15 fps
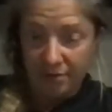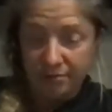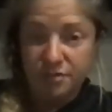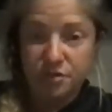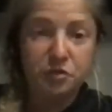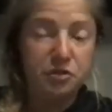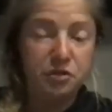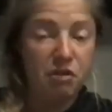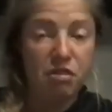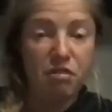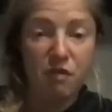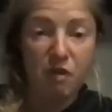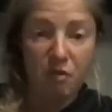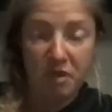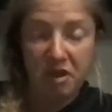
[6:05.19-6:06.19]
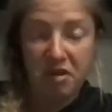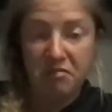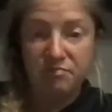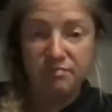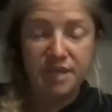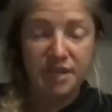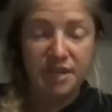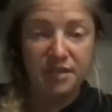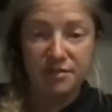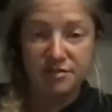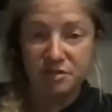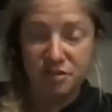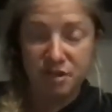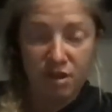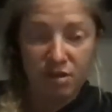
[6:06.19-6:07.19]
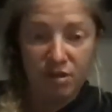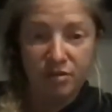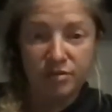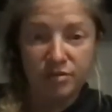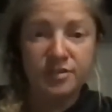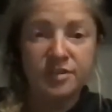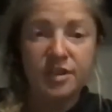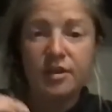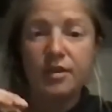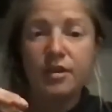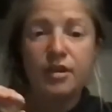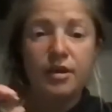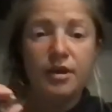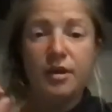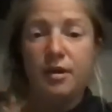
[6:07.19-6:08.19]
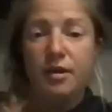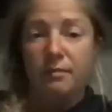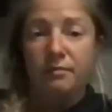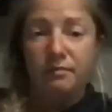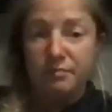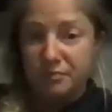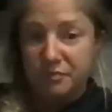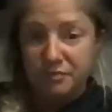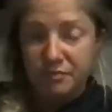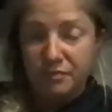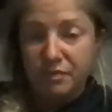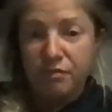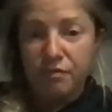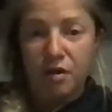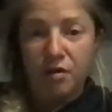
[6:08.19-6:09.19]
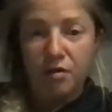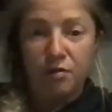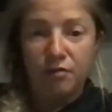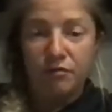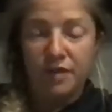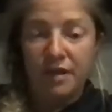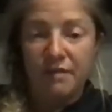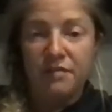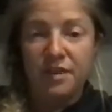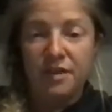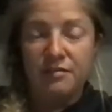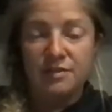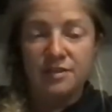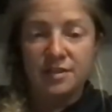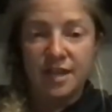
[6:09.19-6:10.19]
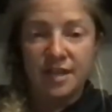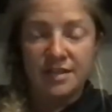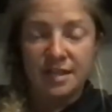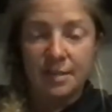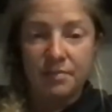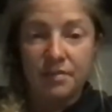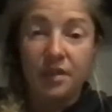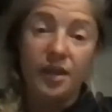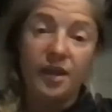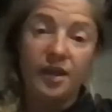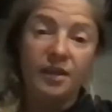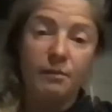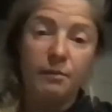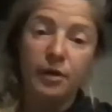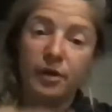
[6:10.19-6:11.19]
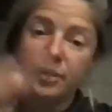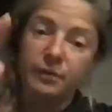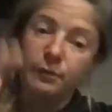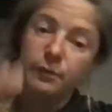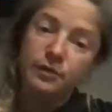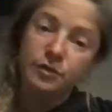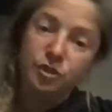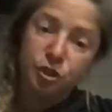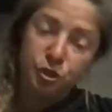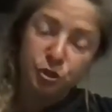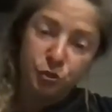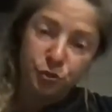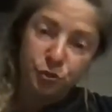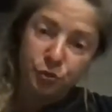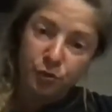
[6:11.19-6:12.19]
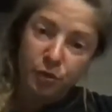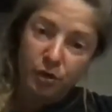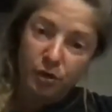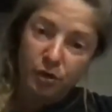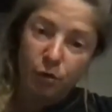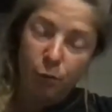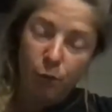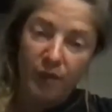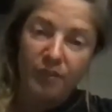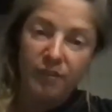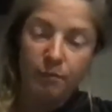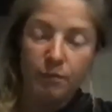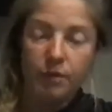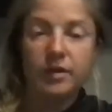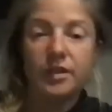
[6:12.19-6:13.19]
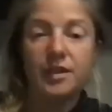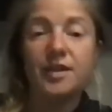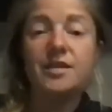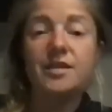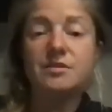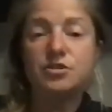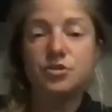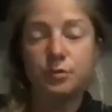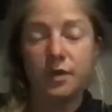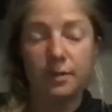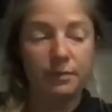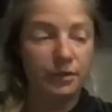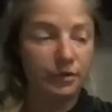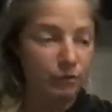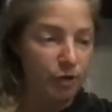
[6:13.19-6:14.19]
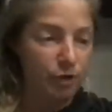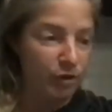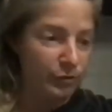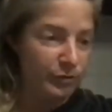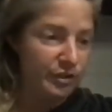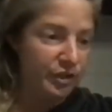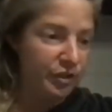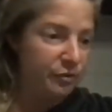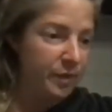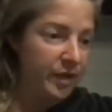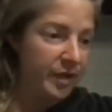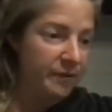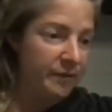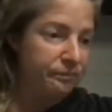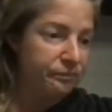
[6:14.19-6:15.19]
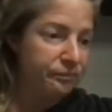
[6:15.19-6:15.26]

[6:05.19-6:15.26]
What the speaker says: So you can throw in $10,000, throw 5,000 at something, and the market will do what the market is doing, but you're not losing your money.